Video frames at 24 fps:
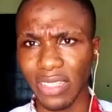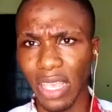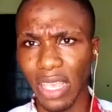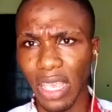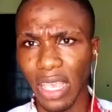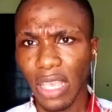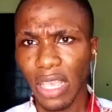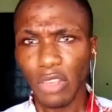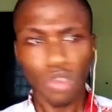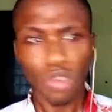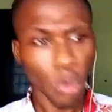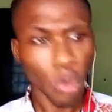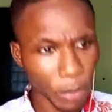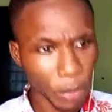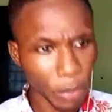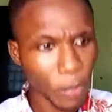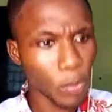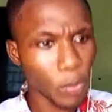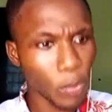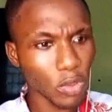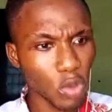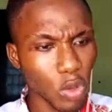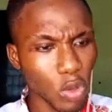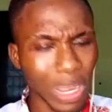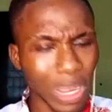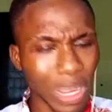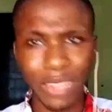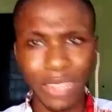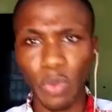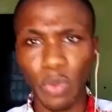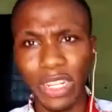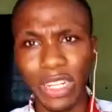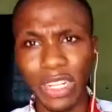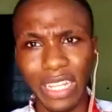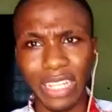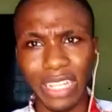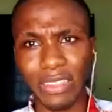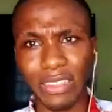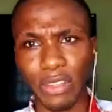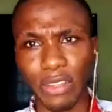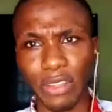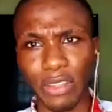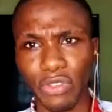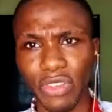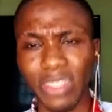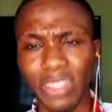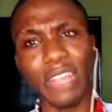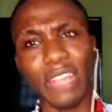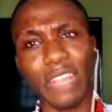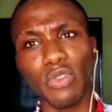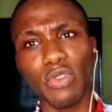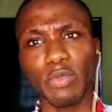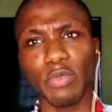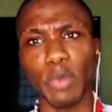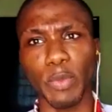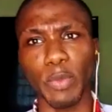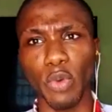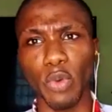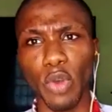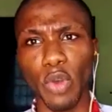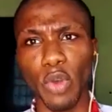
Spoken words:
Some people, look at the way they treated those people.